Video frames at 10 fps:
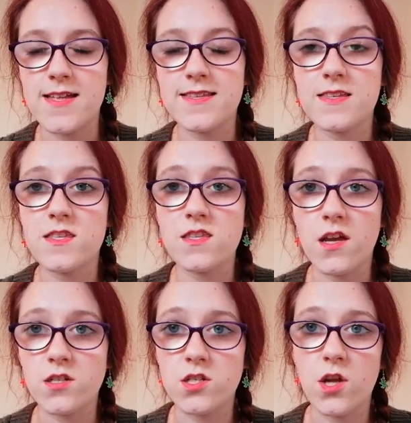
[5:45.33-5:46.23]
It is
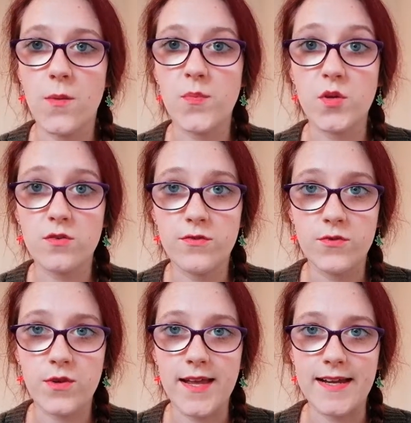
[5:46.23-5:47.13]
such a
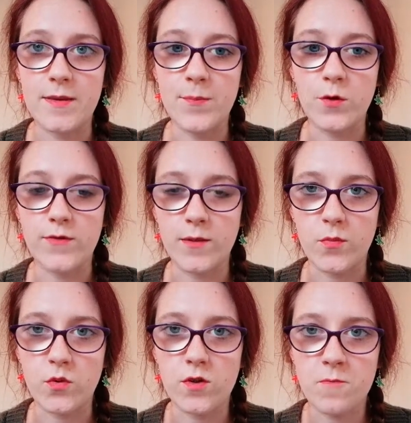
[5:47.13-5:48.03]
beautiful and moving
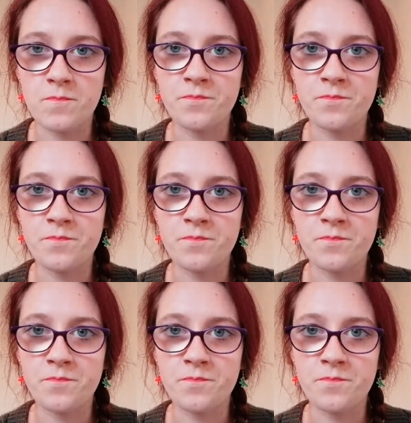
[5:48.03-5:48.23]
book.